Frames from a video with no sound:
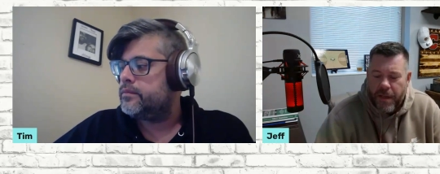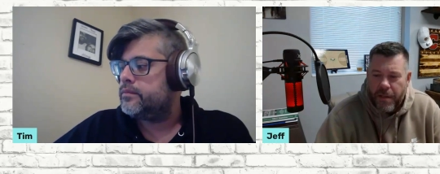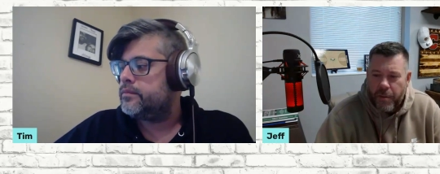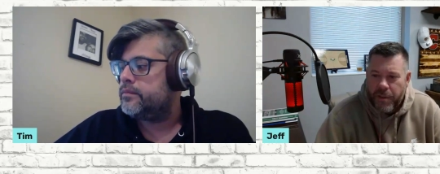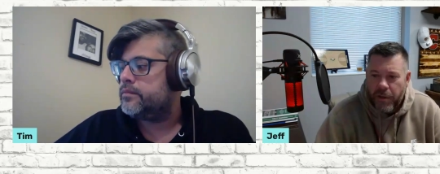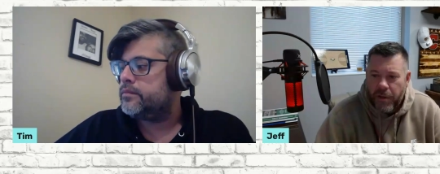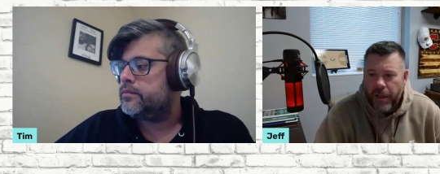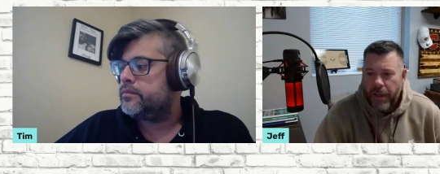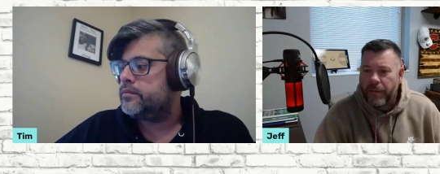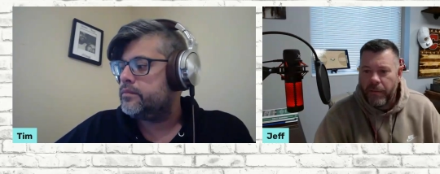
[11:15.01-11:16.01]
Speaker 1: say that was
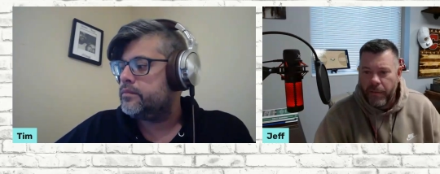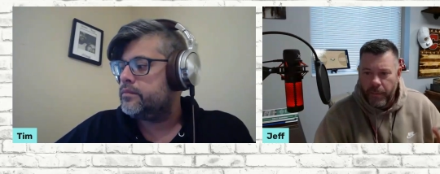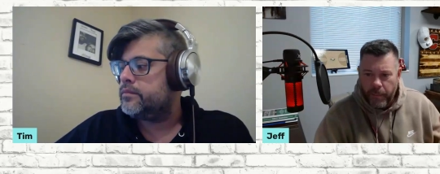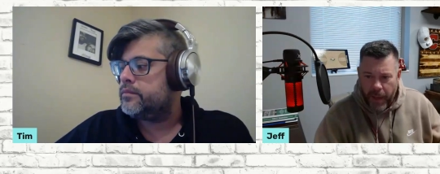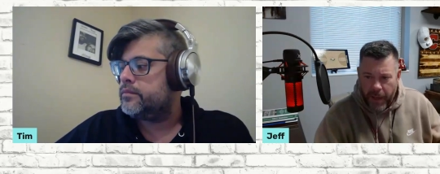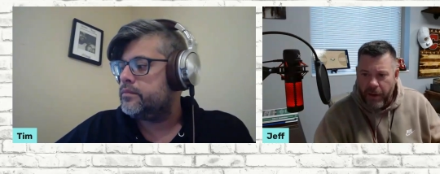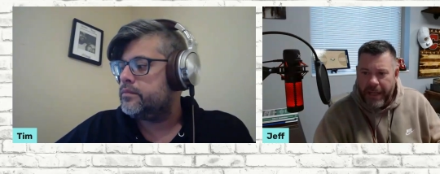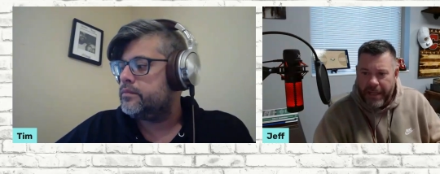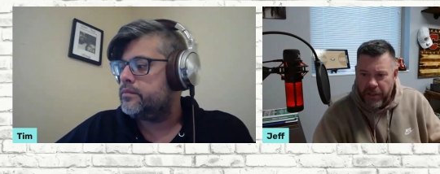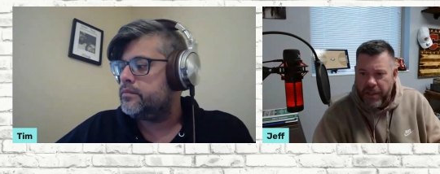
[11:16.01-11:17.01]
looking
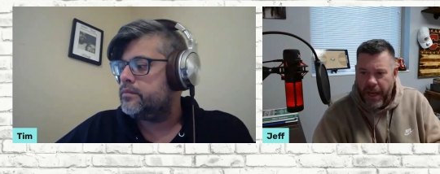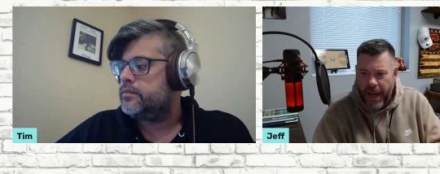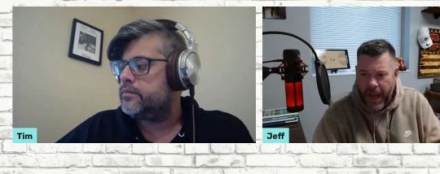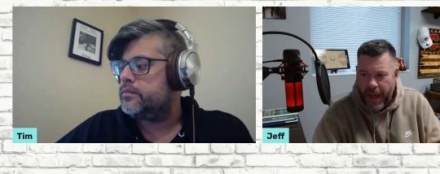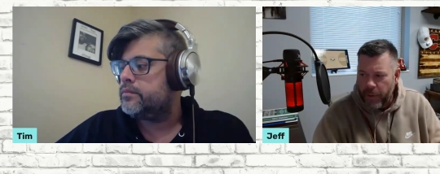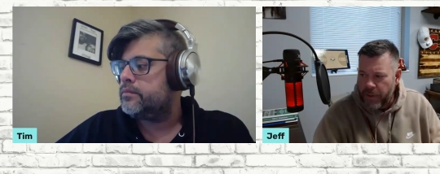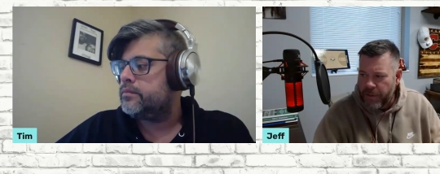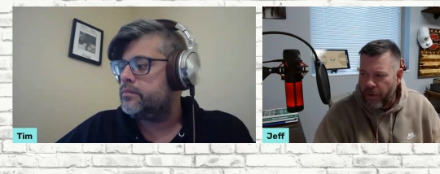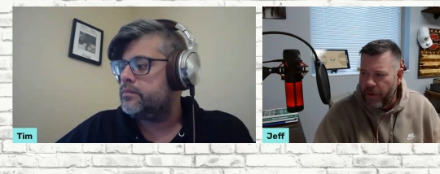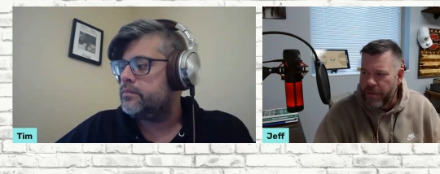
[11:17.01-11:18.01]
better each time
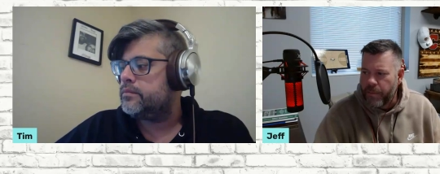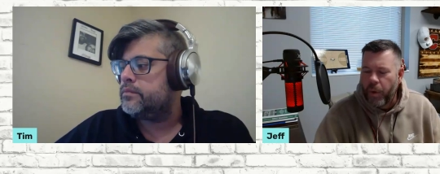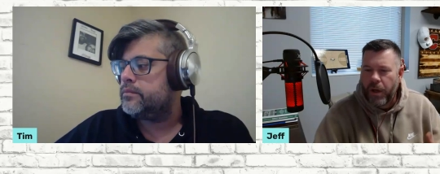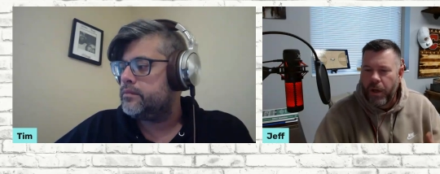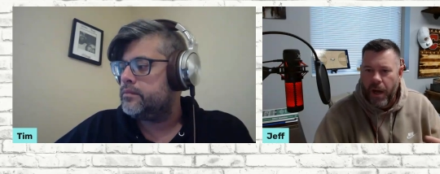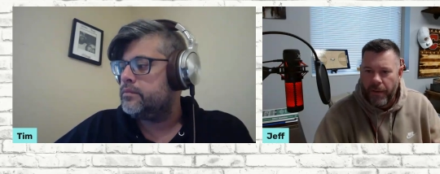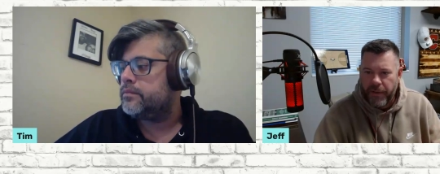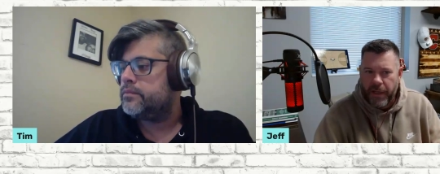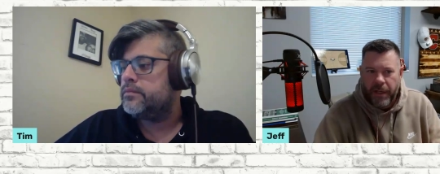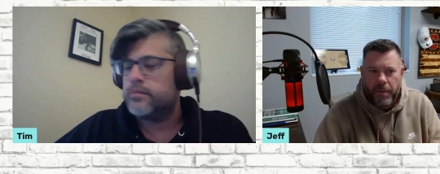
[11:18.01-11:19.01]
as far as more
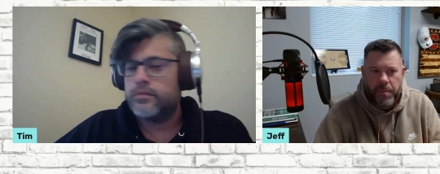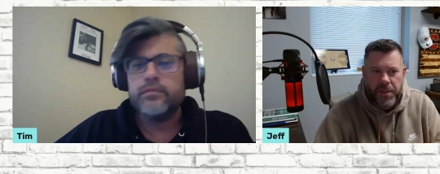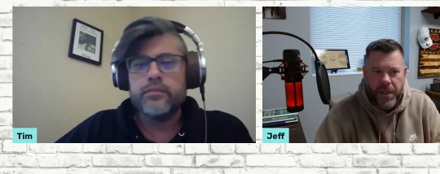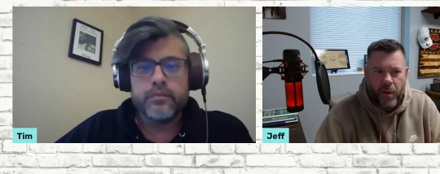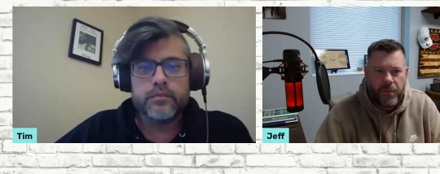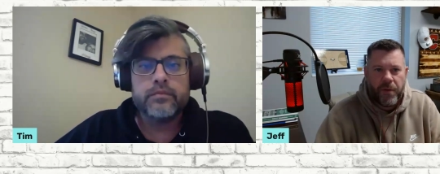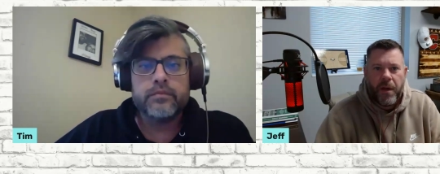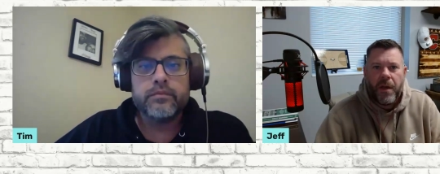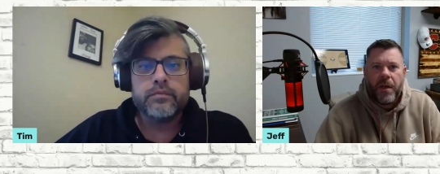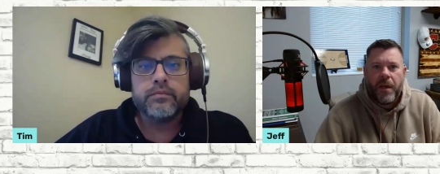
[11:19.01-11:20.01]
confident in
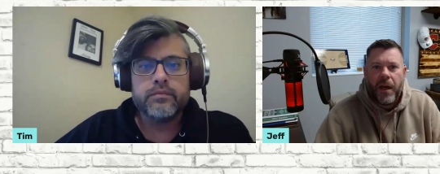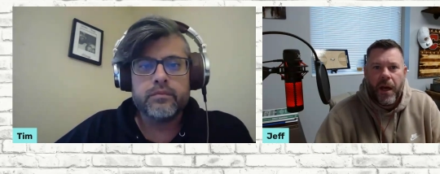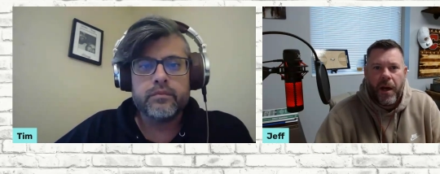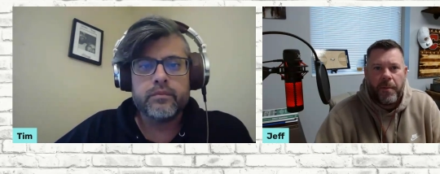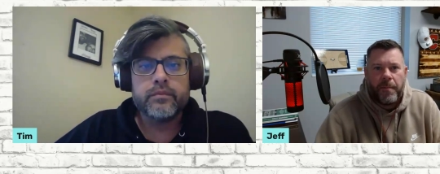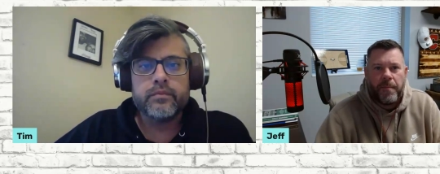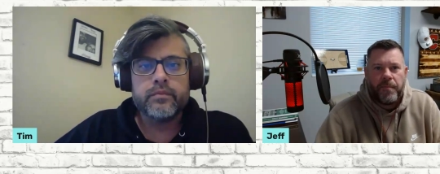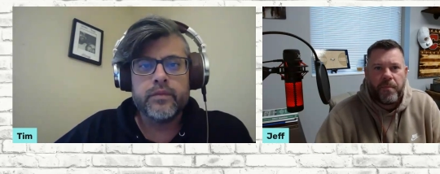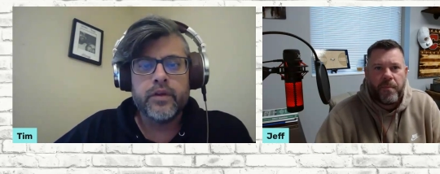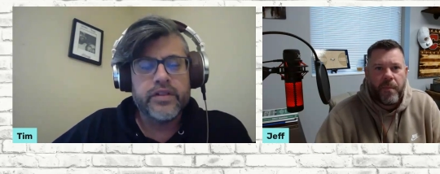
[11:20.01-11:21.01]
himself.
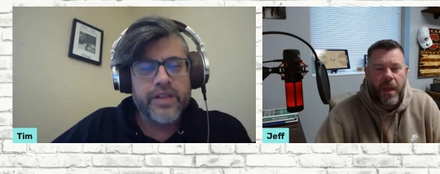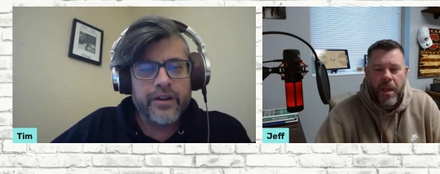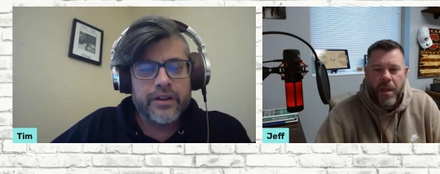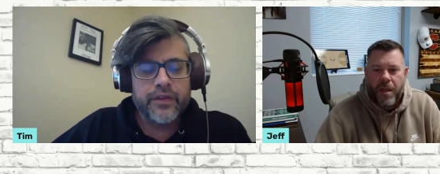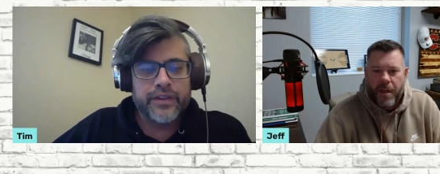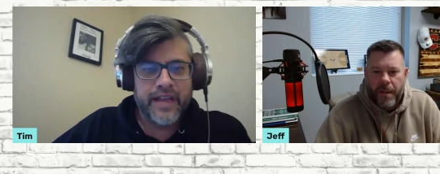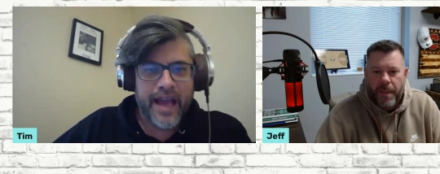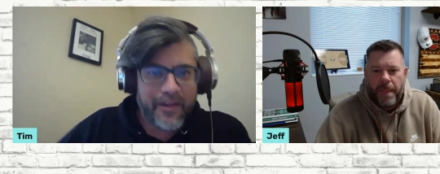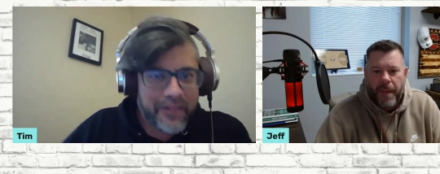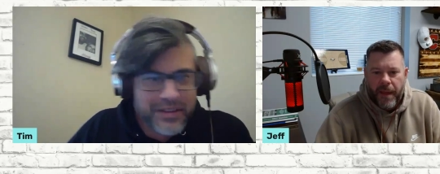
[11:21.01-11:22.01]
Um, you
Speaker 2: can tell his
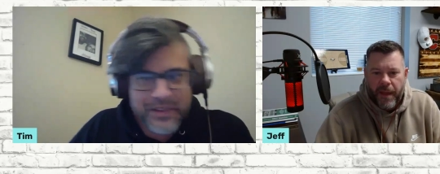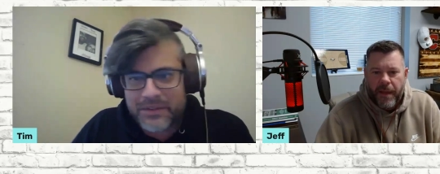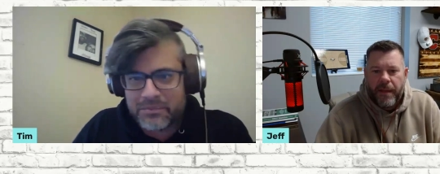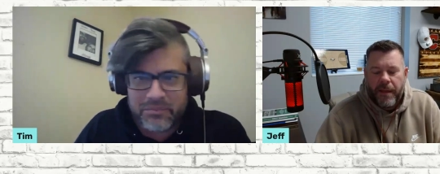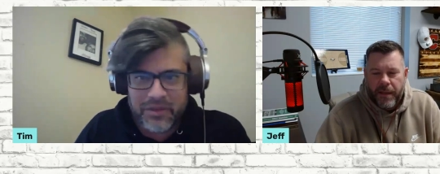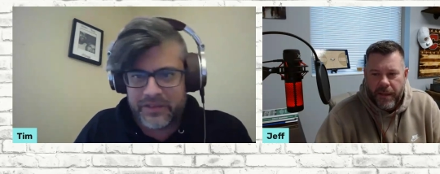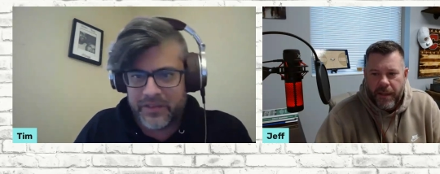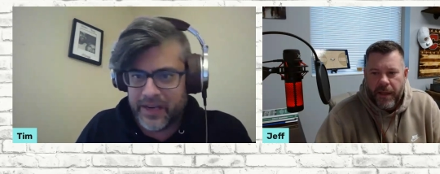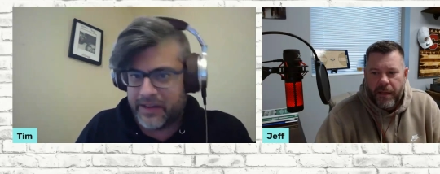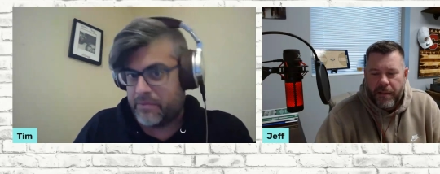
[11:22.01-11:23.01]
physicality is
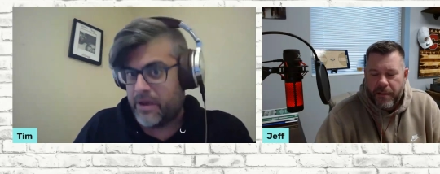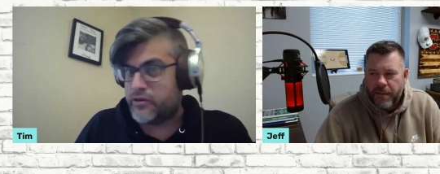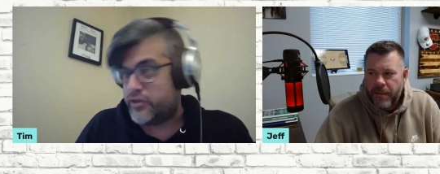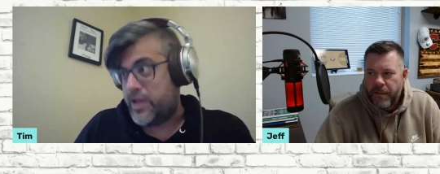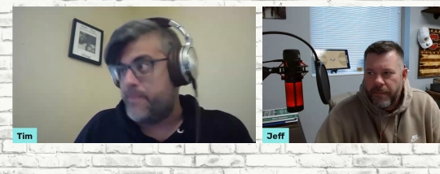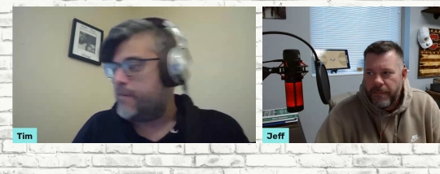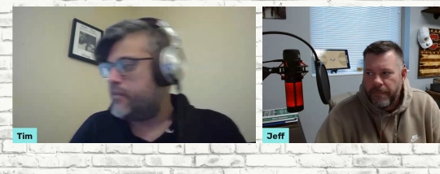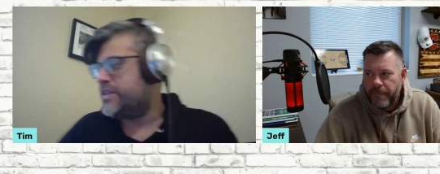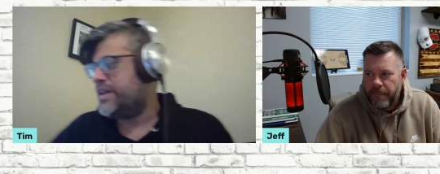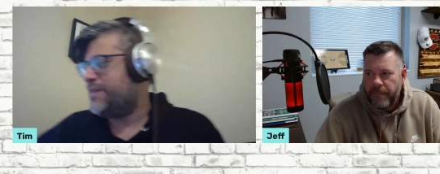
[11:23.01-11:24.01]
he's getting in better shape
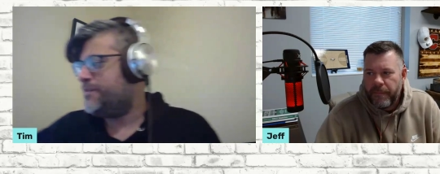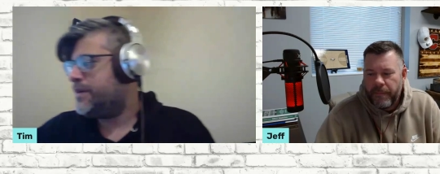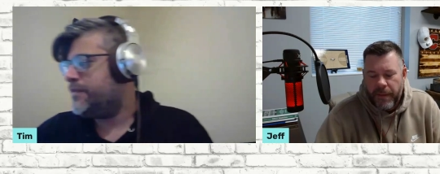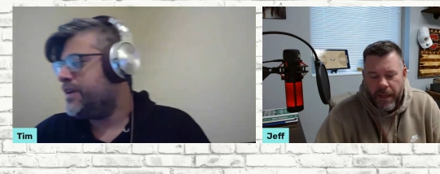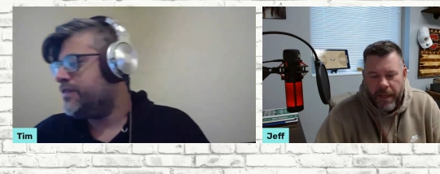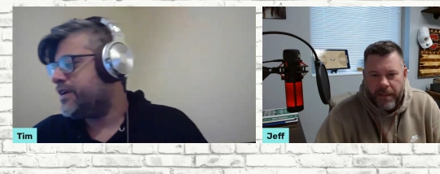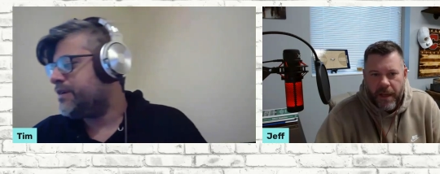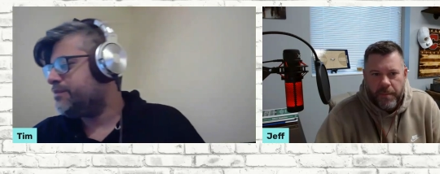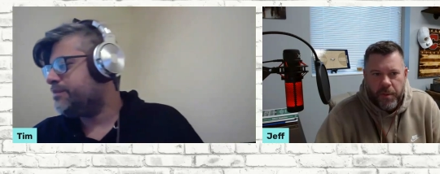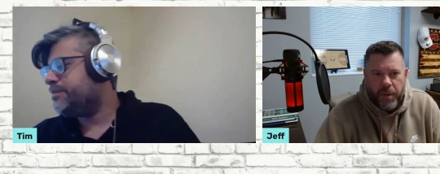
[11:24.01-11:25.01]
every time.
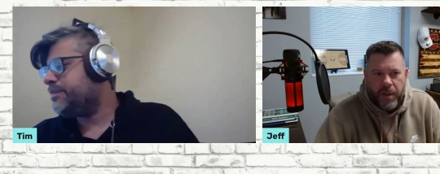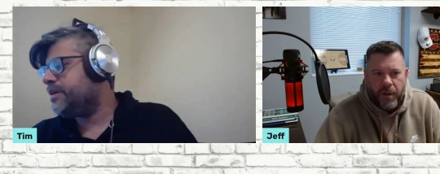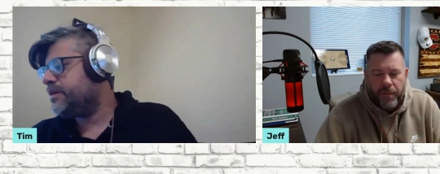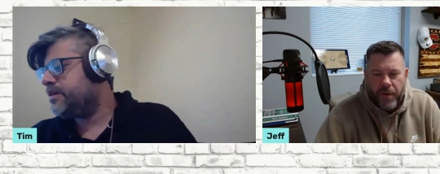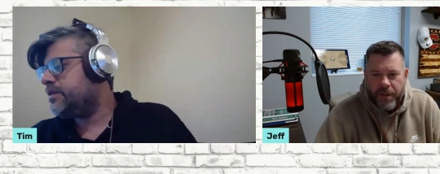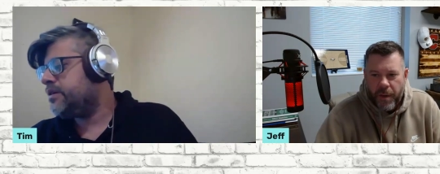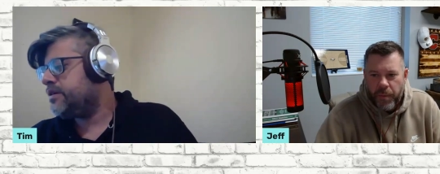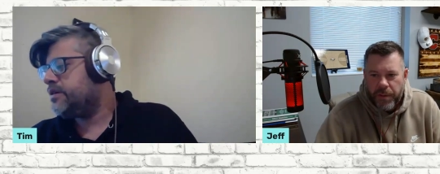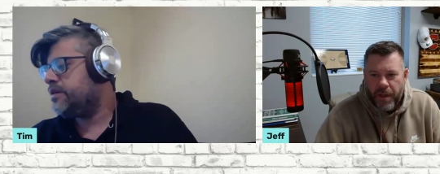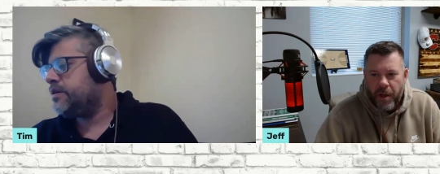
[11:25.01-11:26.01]
yes,
Speaker 1: absolutely. You know, the first
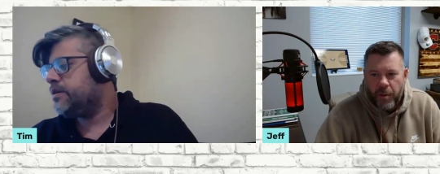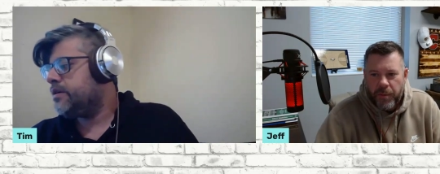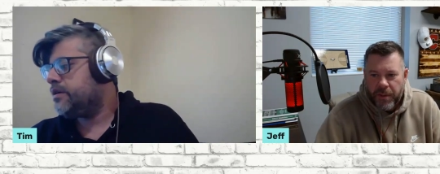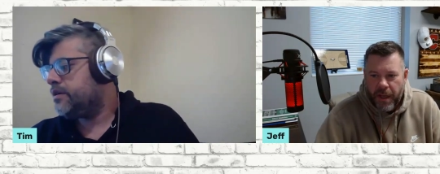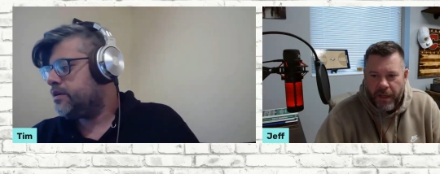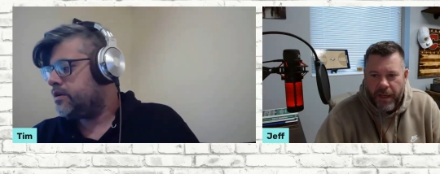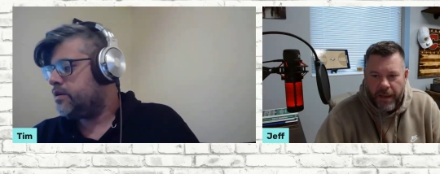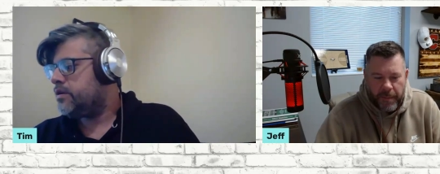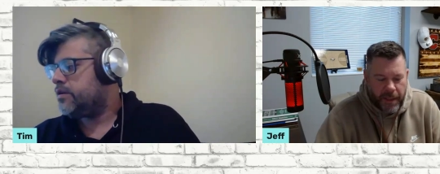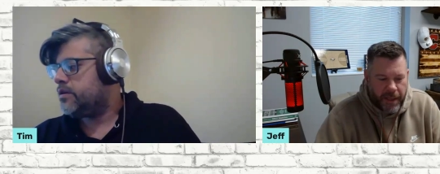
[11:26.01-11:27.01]
time we saw him, just kind of came